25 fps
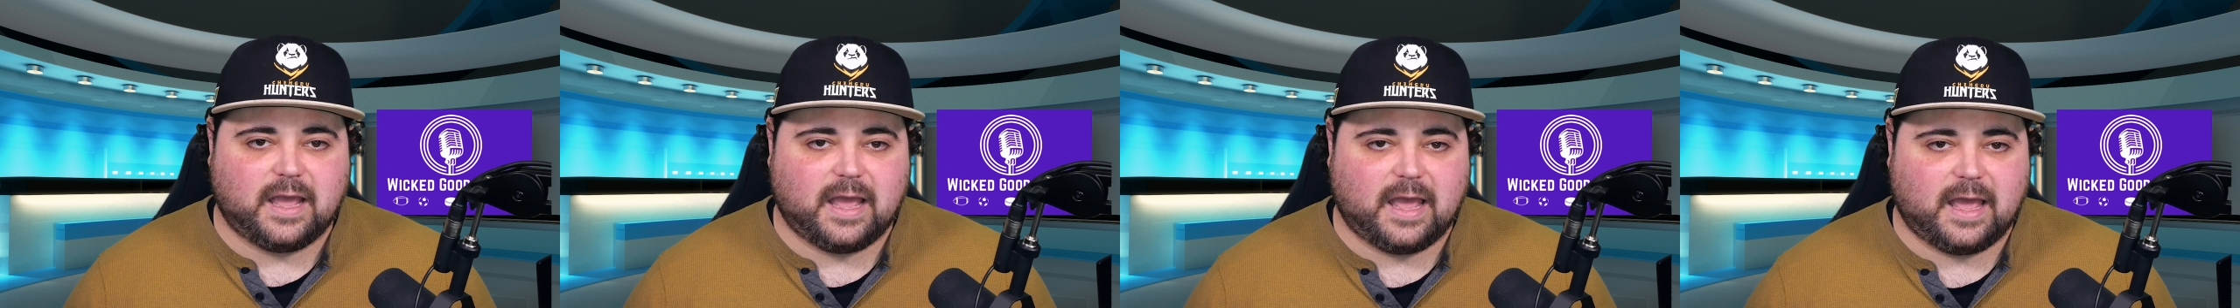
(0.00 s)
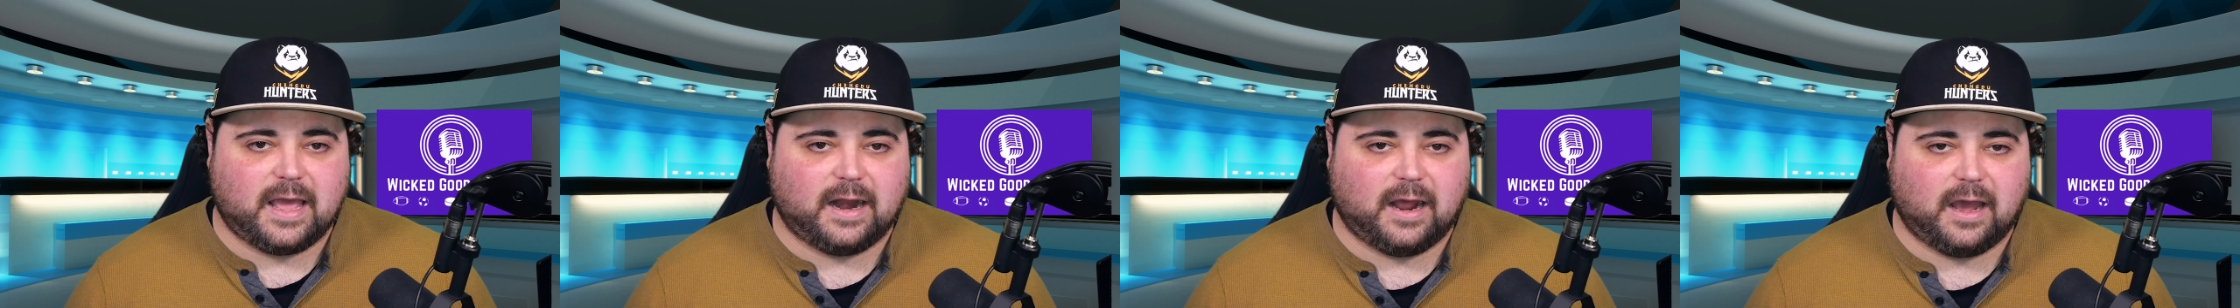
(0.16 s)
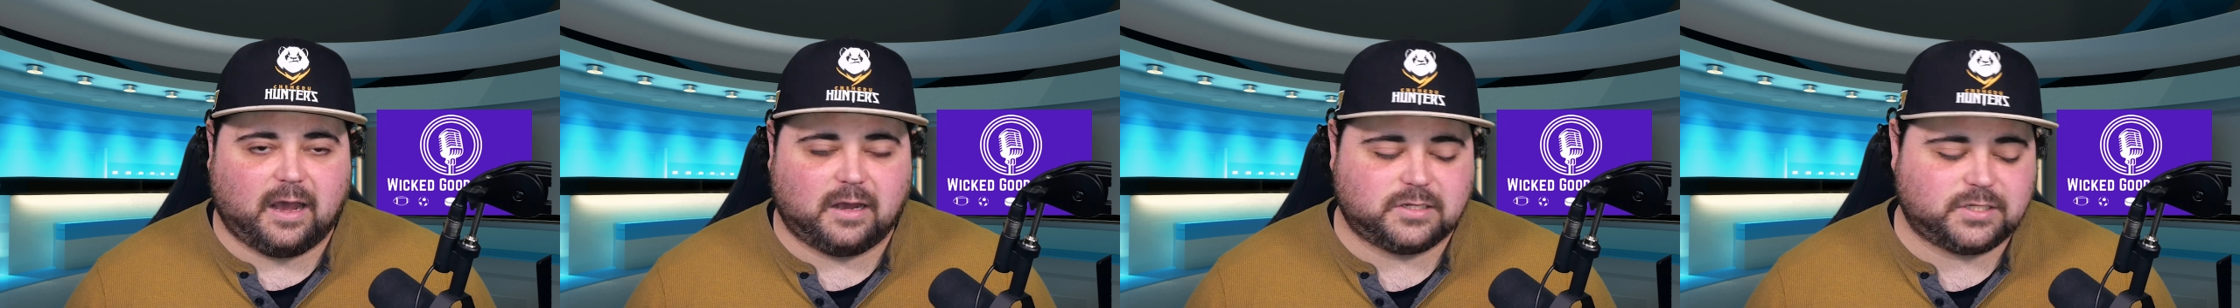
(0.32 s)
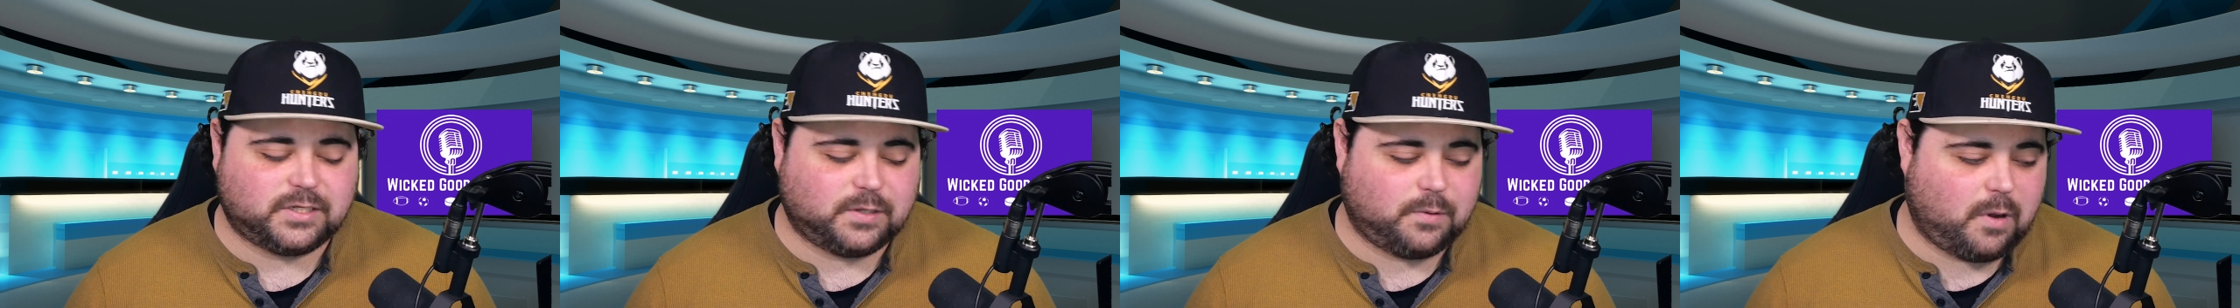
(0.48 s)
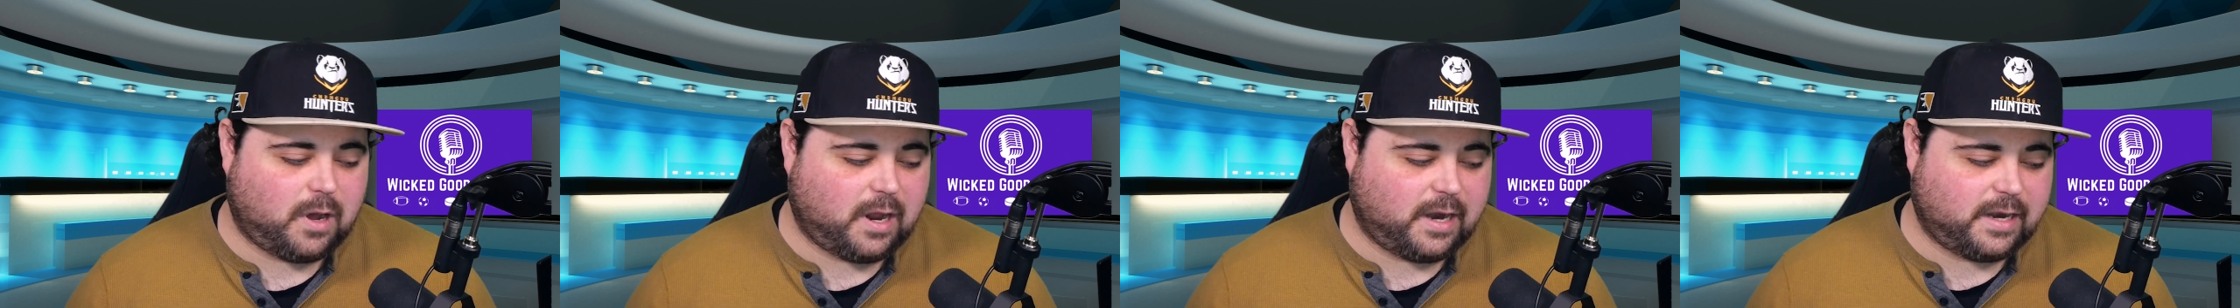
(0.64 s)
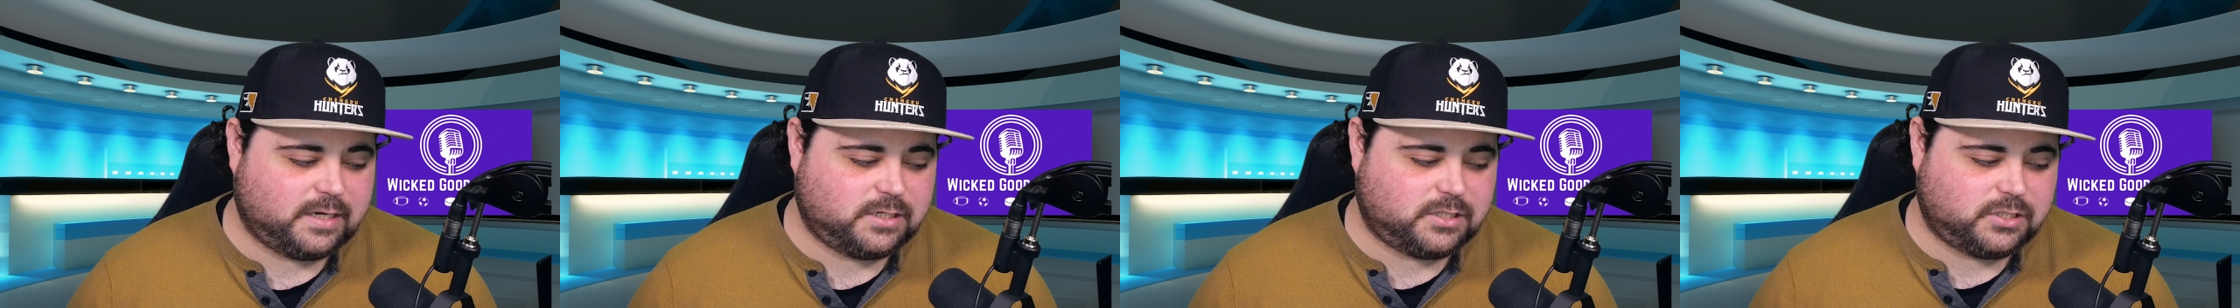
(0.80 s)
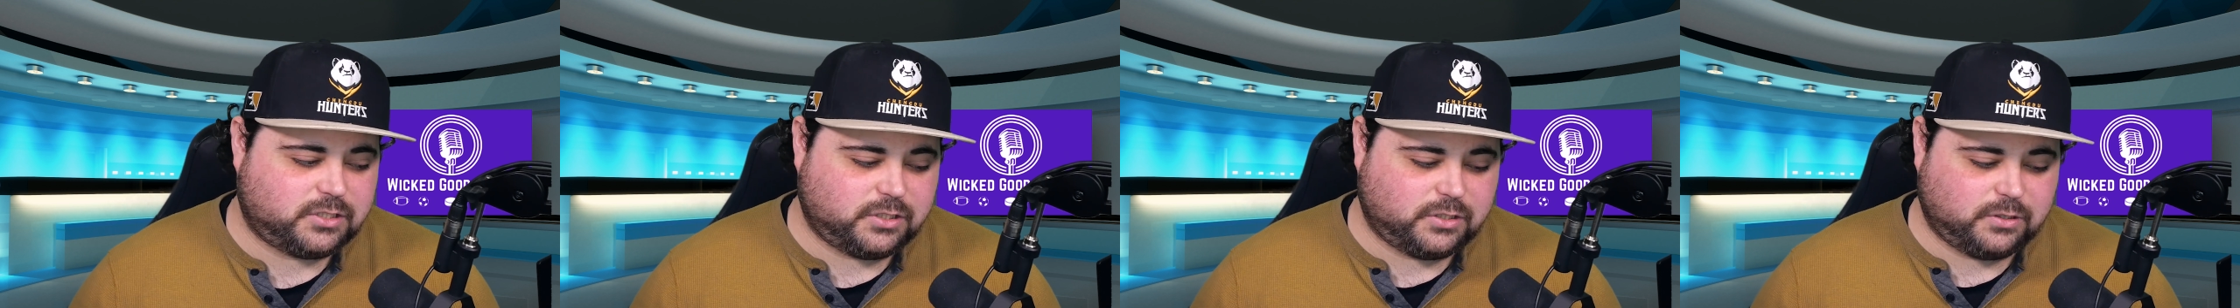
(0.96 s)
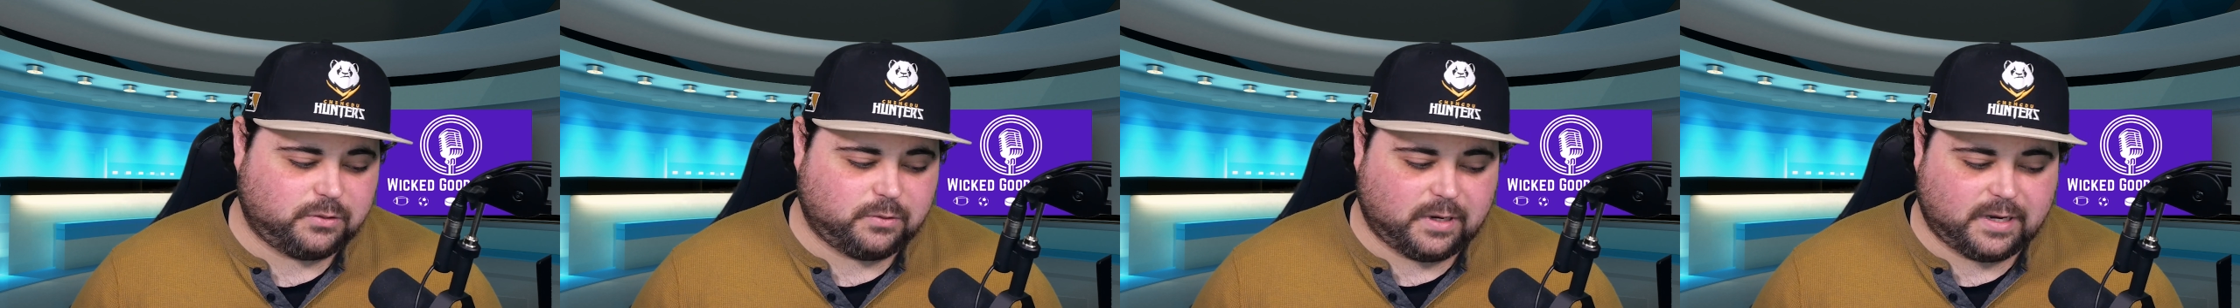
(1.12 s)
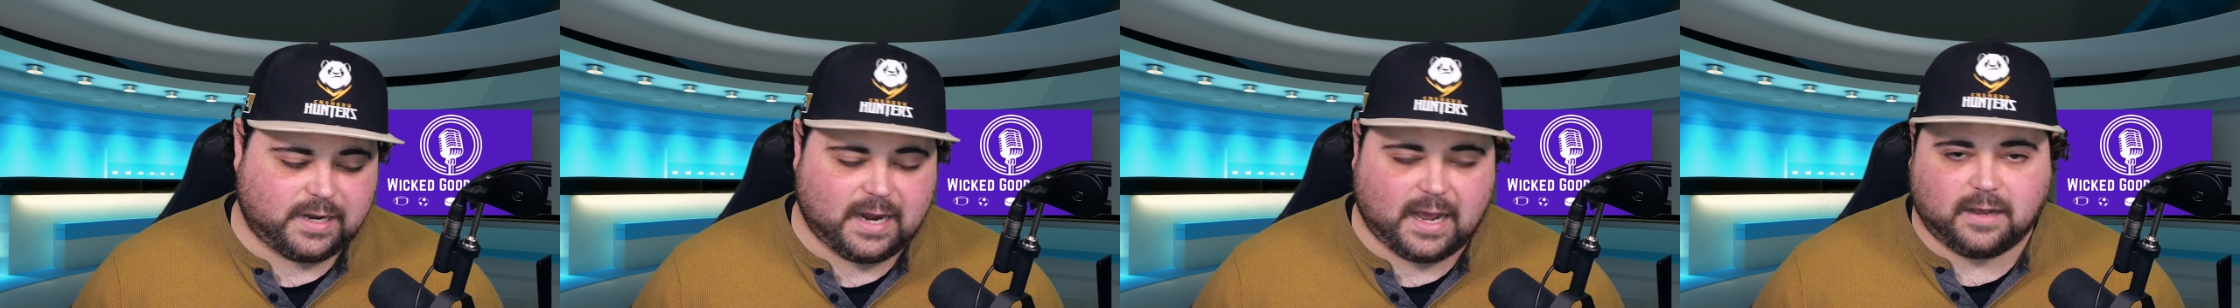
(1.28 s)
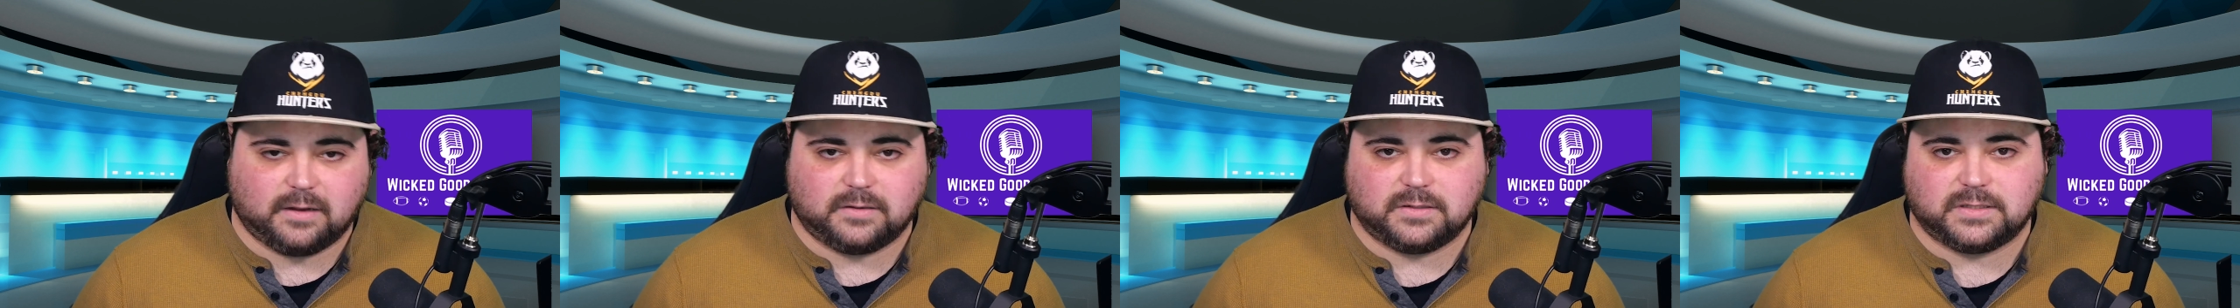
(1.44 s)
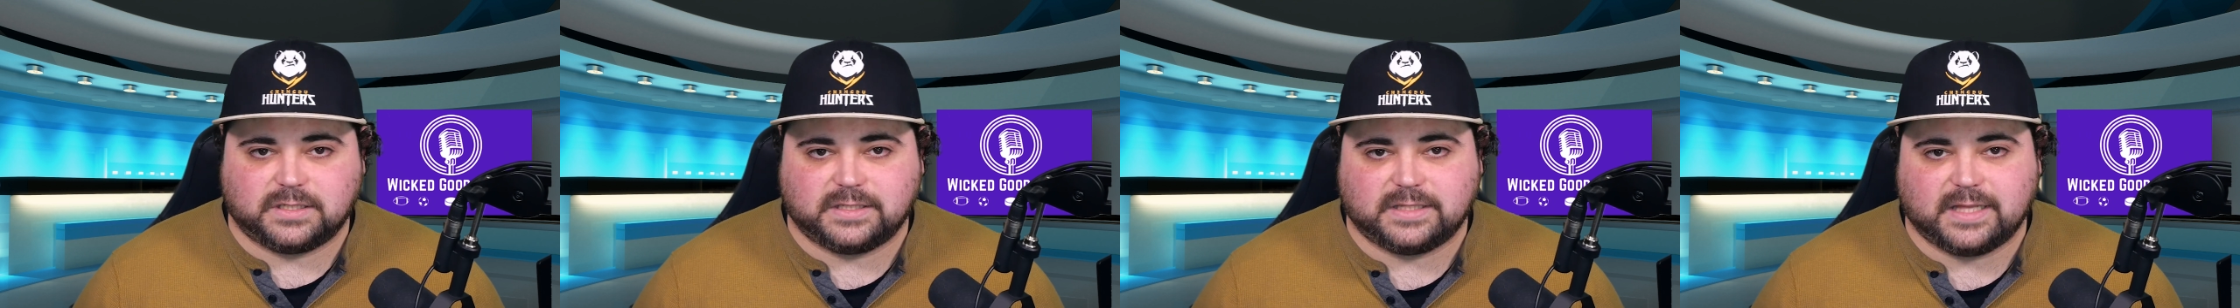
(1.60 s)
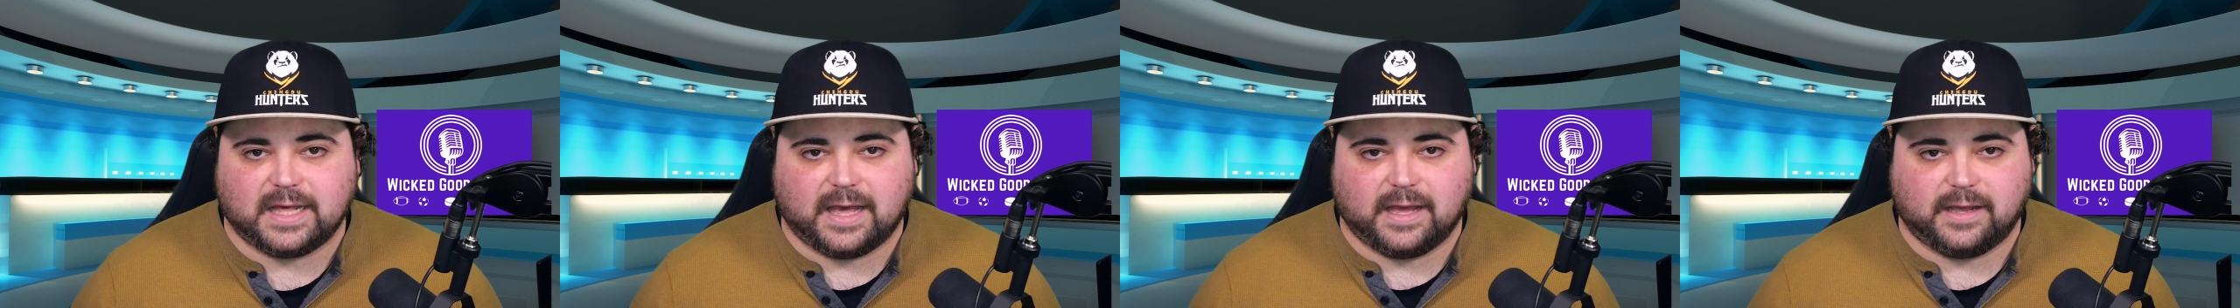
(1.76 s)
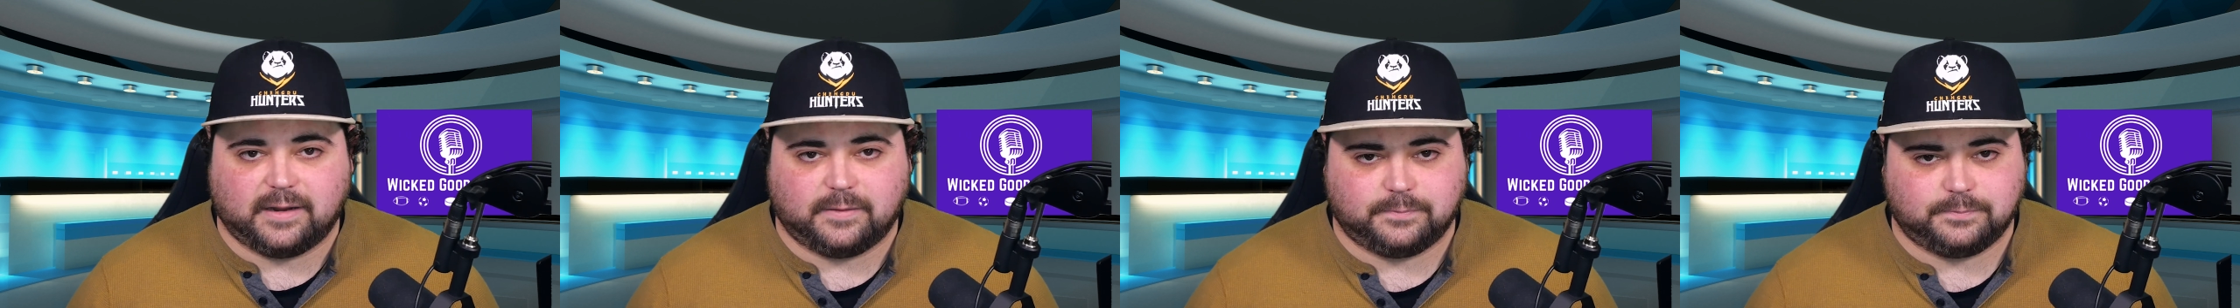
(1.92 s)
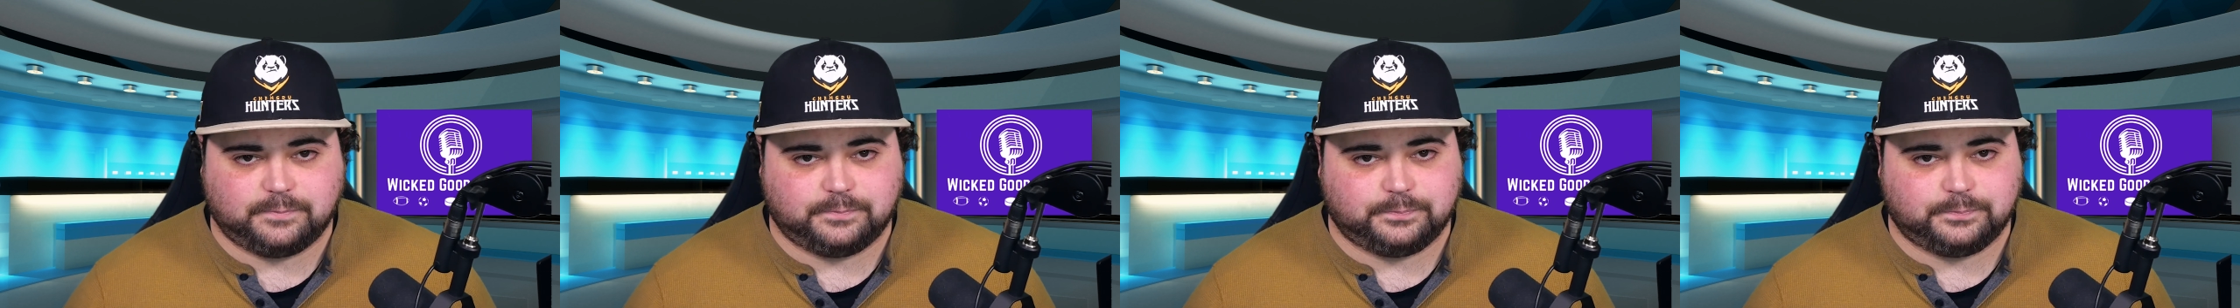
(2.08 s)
And I also wanted to announce that